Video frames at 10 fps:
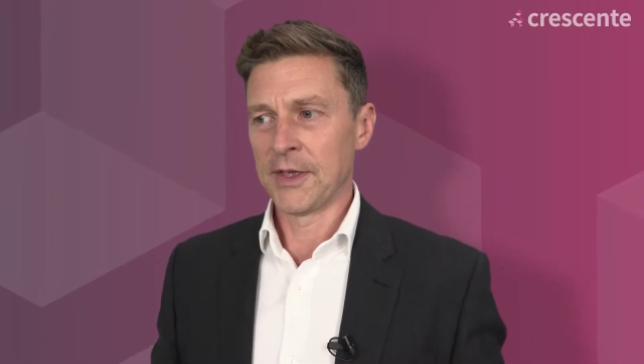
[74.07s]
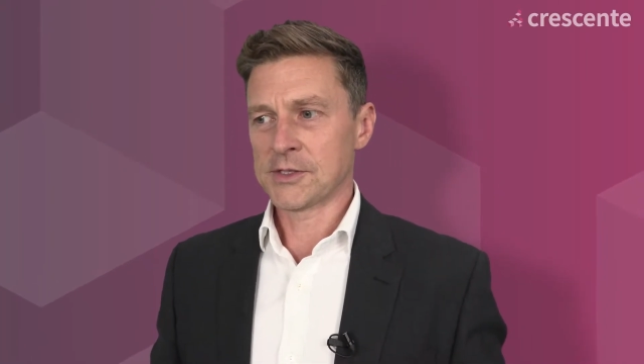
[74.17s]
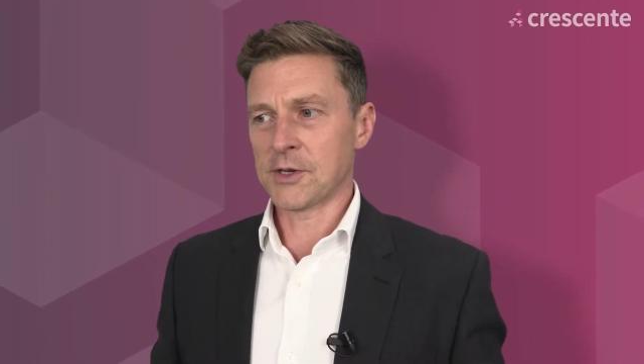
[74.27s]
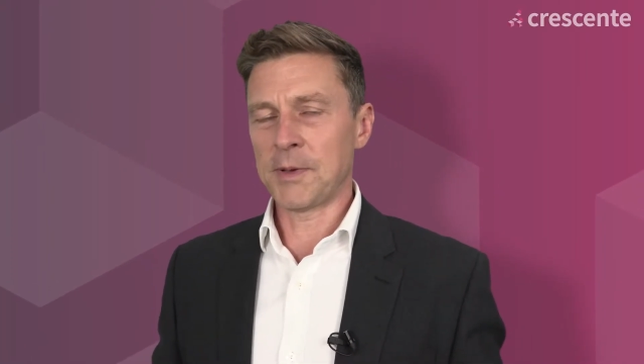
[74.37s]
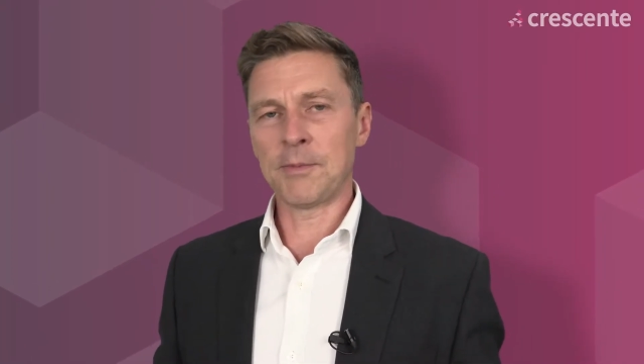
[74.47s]

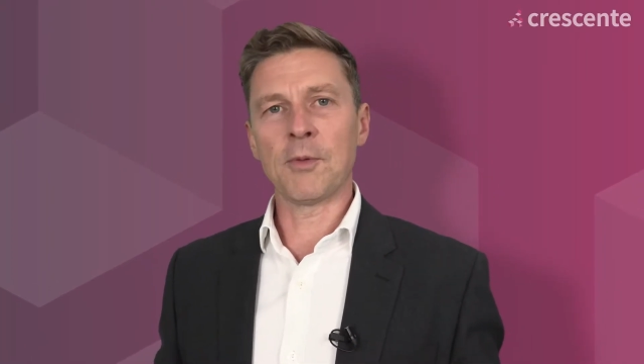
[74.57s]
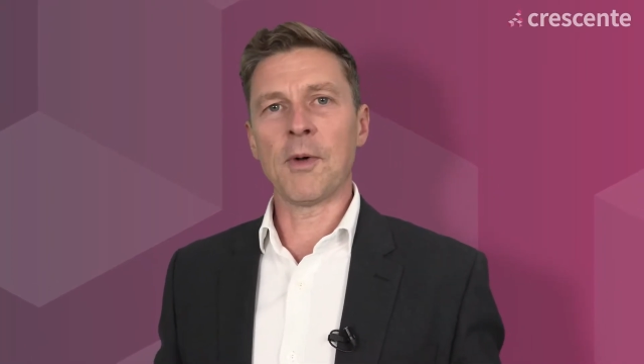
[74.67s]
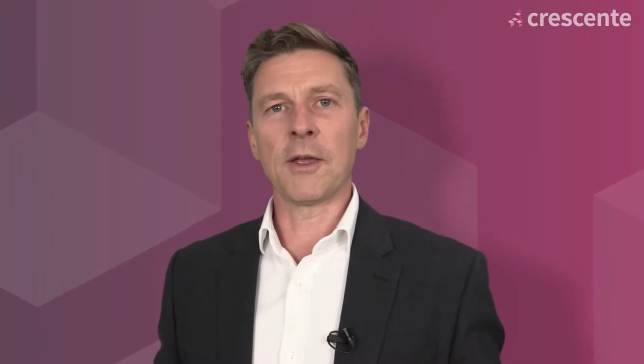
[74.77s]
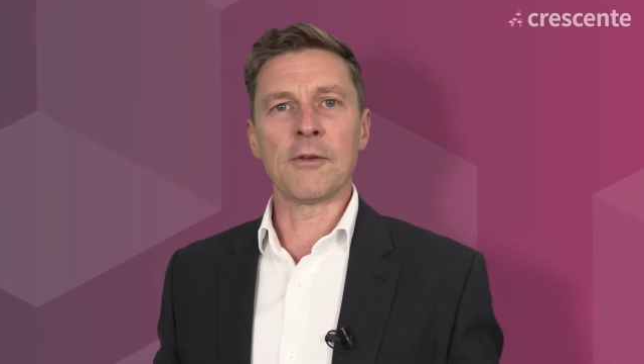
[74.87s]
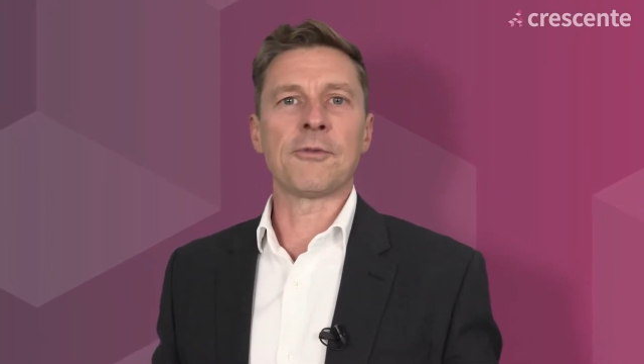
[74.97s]
So people
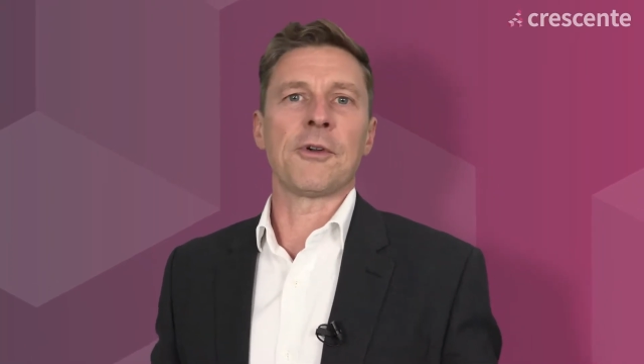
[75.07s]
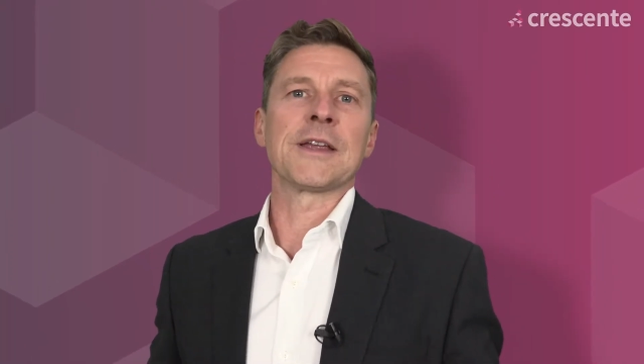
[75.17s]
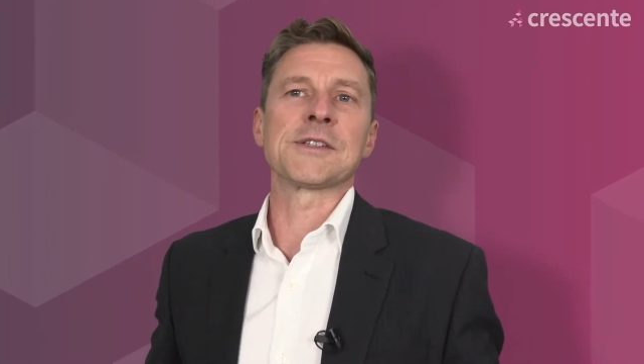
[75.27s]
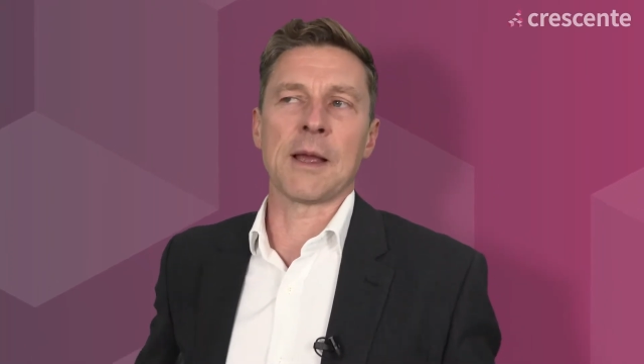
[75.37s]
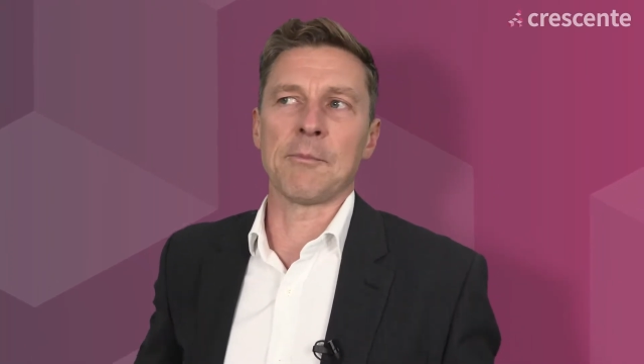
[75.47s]
might, for
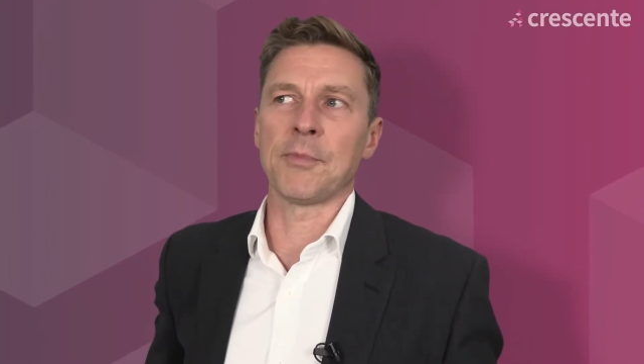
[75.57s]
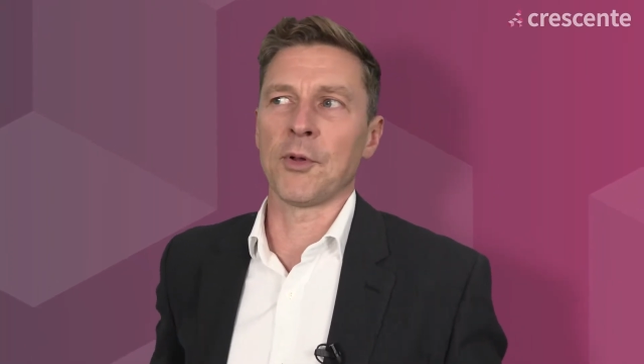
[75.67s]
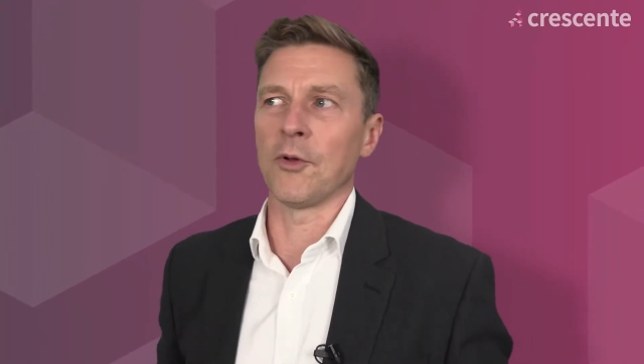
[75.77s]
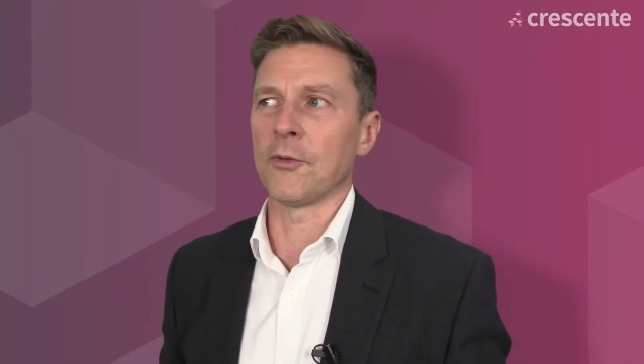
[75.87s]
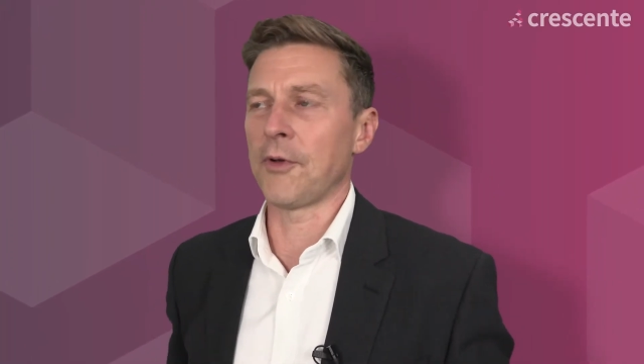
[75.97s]

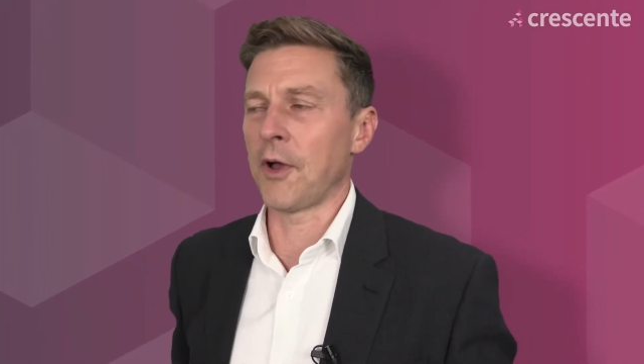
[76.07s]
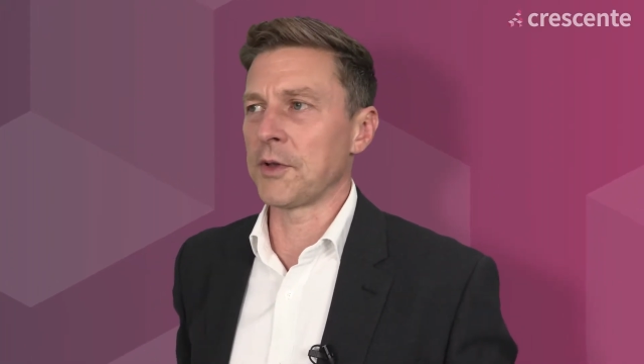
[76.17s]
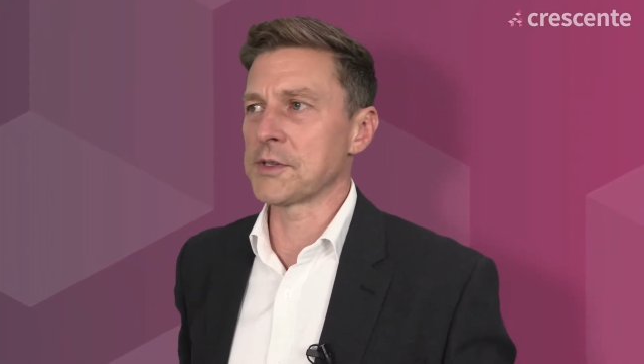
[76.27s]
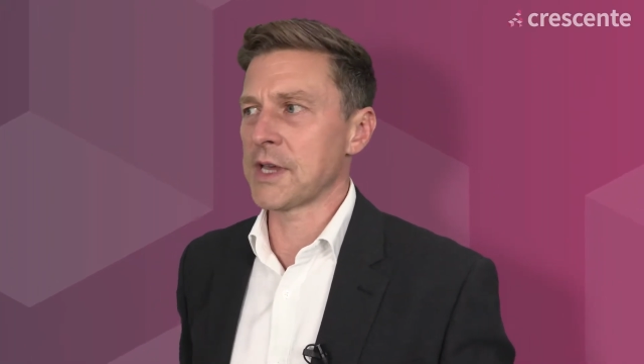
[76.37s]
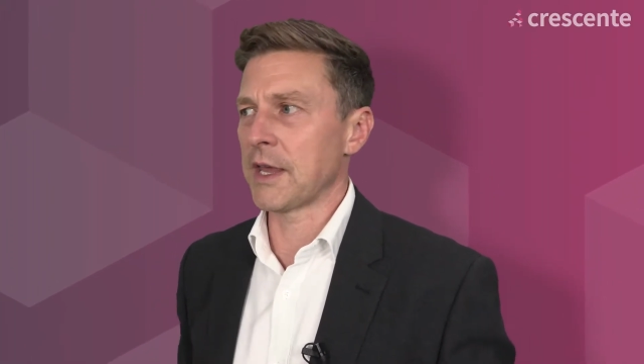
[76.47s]
example, phone
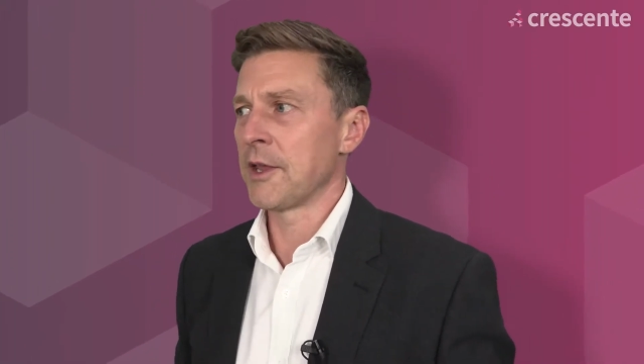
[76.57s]
and say,